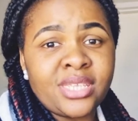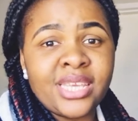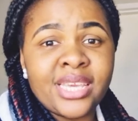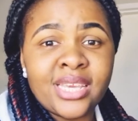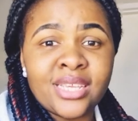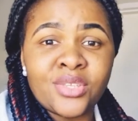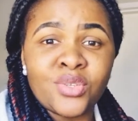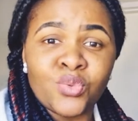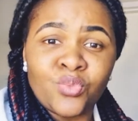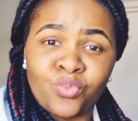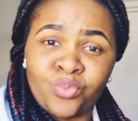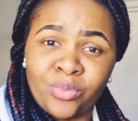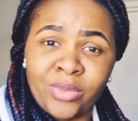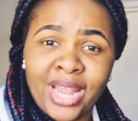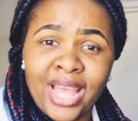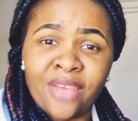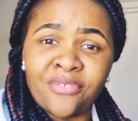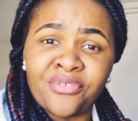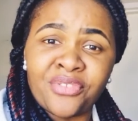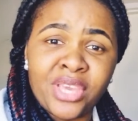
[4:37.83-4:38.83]
Yes,
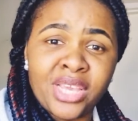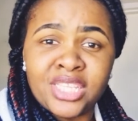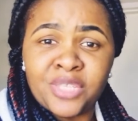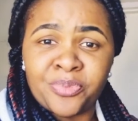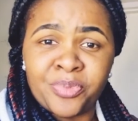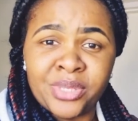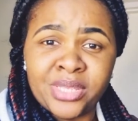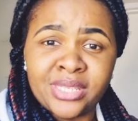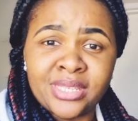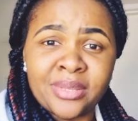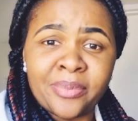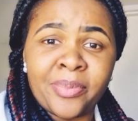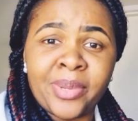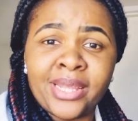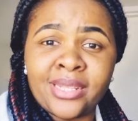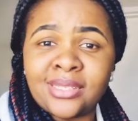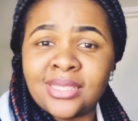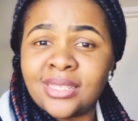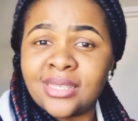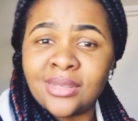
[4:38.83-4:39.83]
life gets busy,
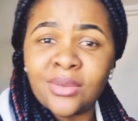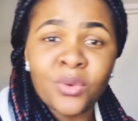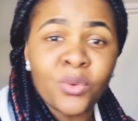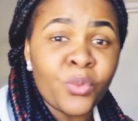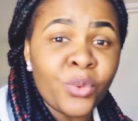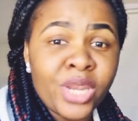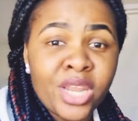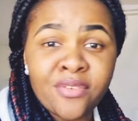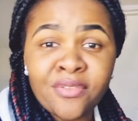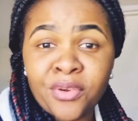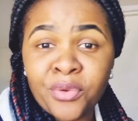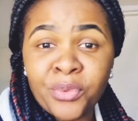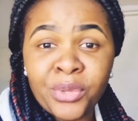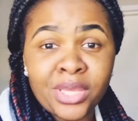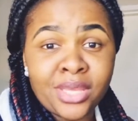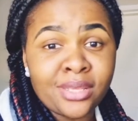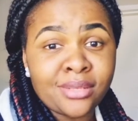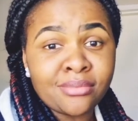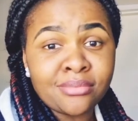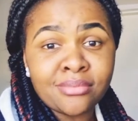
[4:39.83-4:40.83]
but whenever
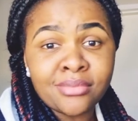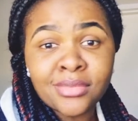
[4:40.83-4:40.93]
we